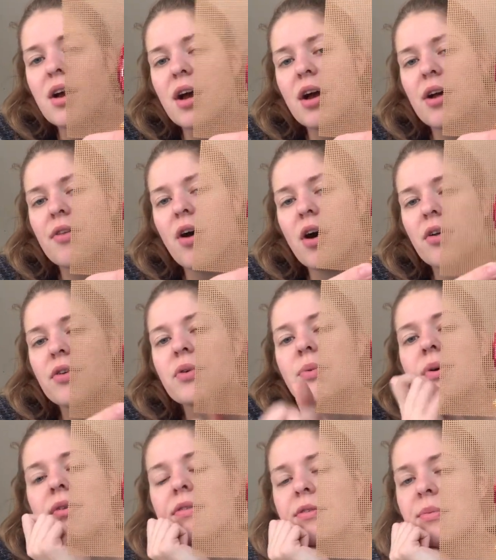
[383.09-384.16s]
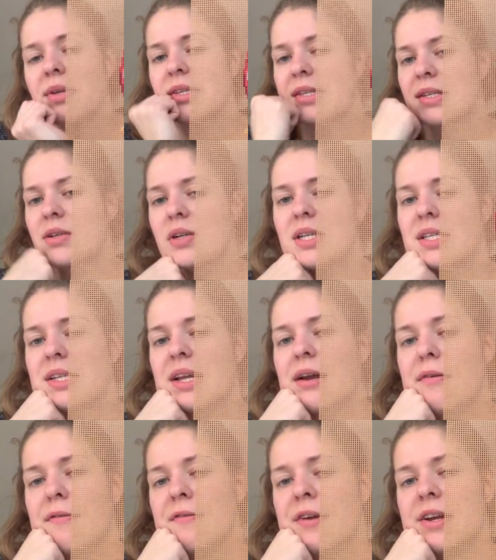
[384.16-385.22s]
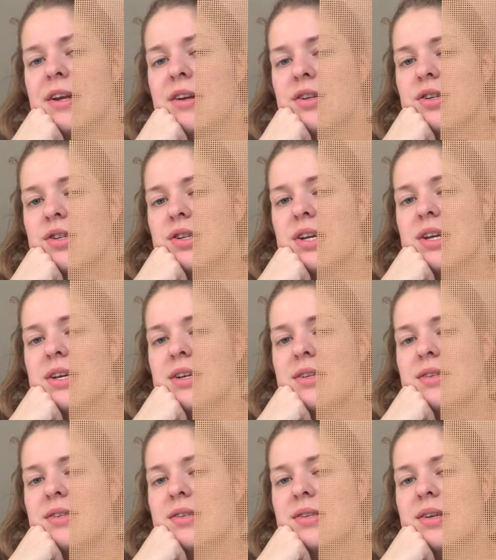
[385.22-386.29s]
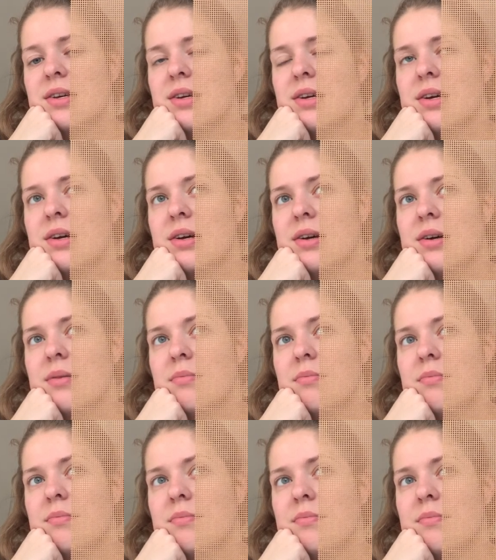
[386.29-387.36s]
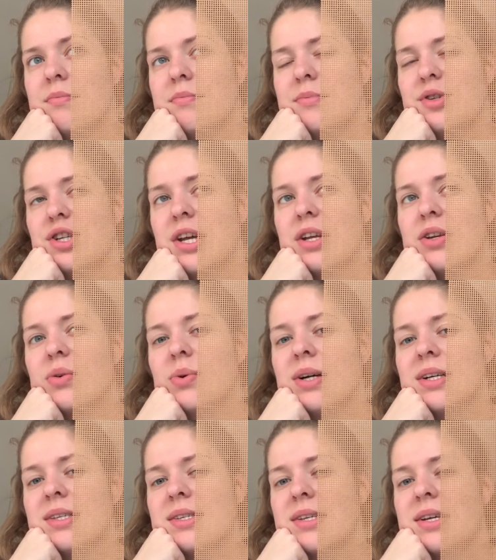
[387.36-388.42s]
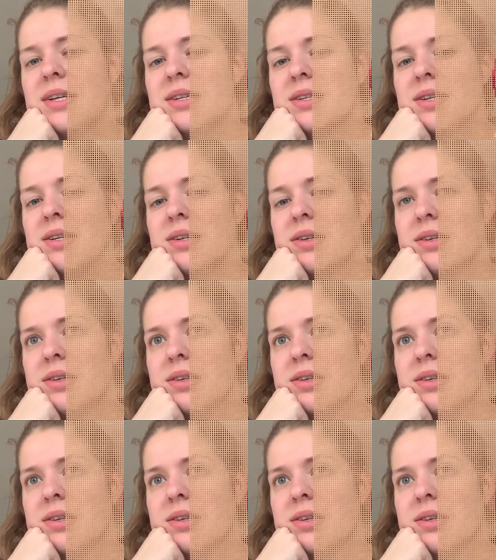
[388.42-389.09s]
The other one from this series that I finished is Genoa Santa.